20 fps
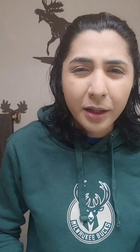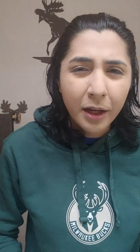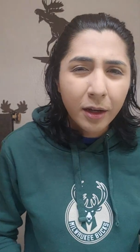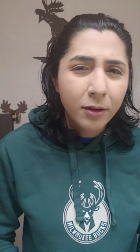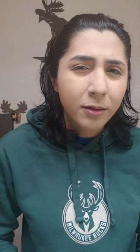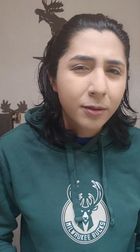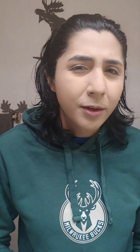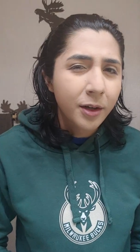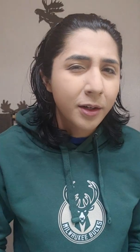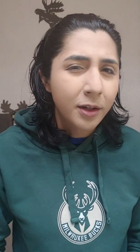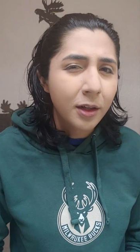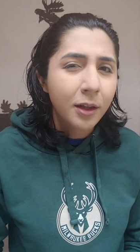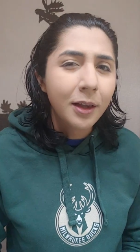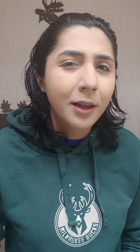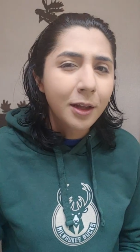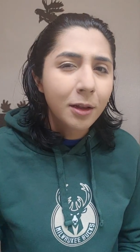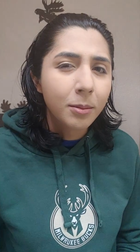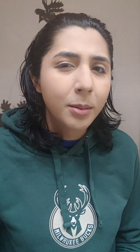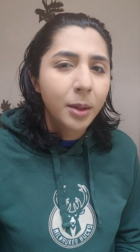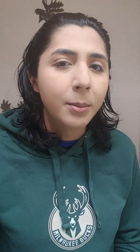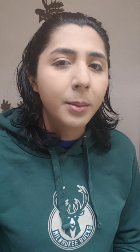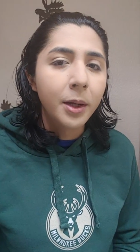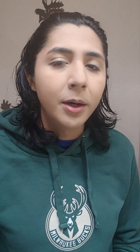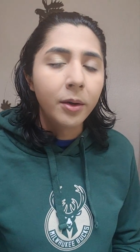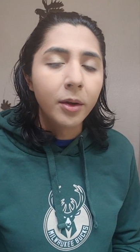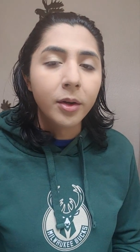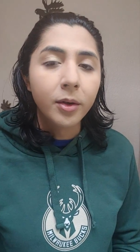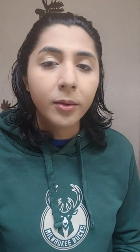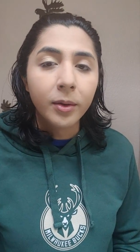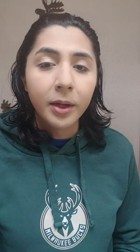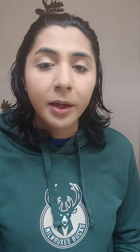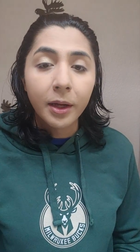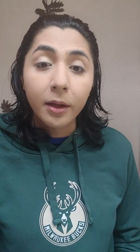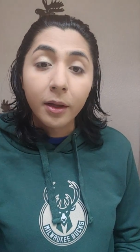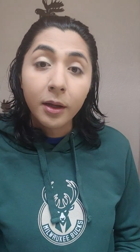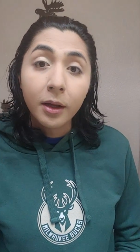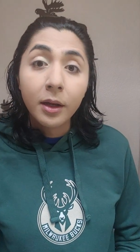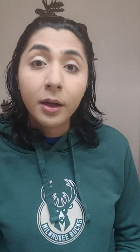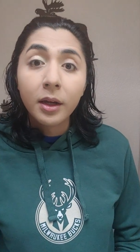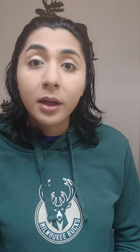Now I've gotten a little bit better at doing it
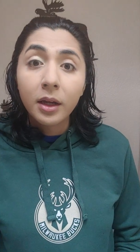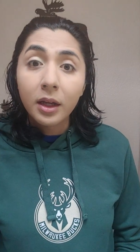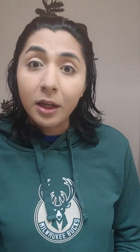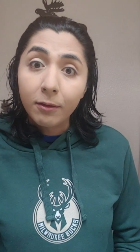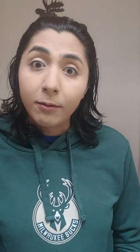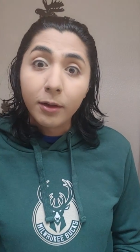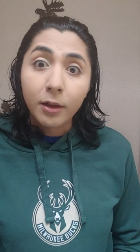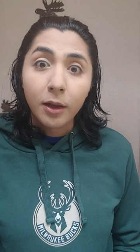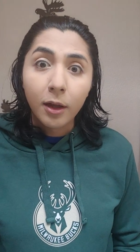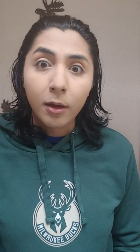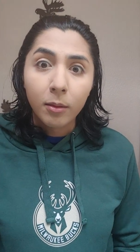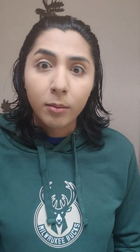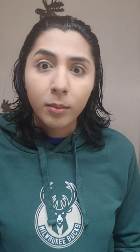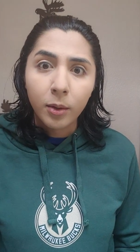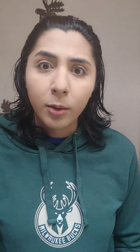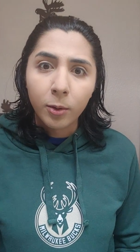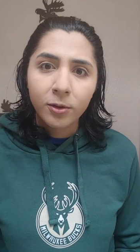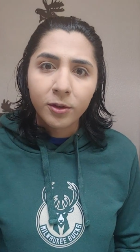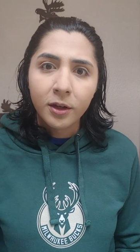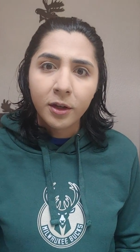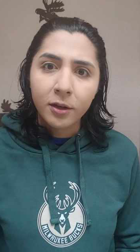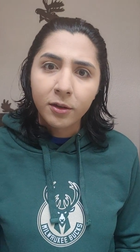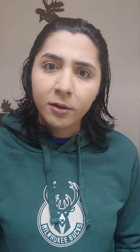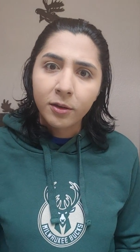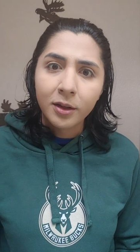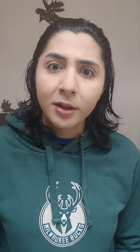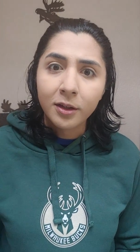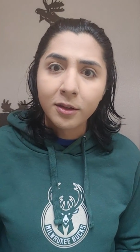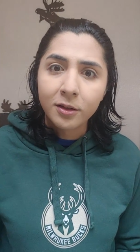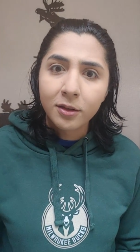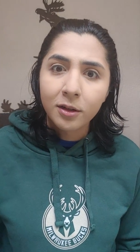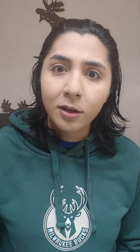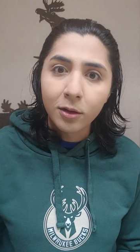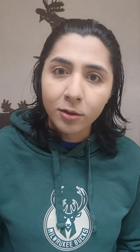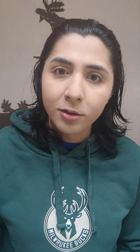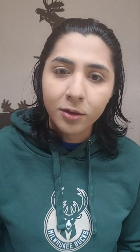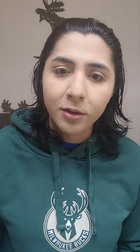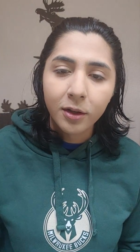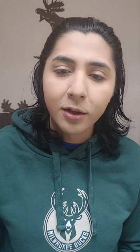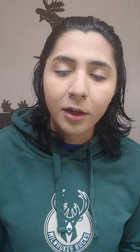evenly on both sides, or at least
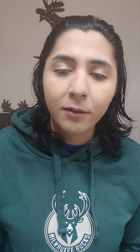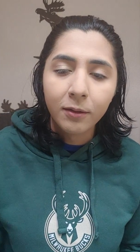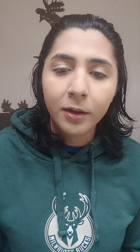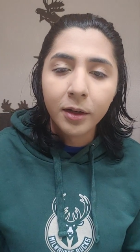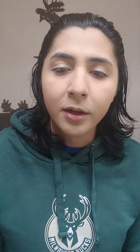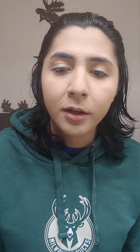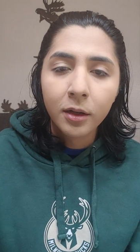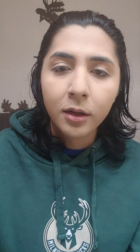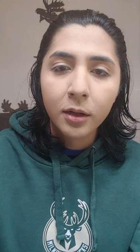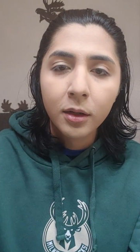closer to even.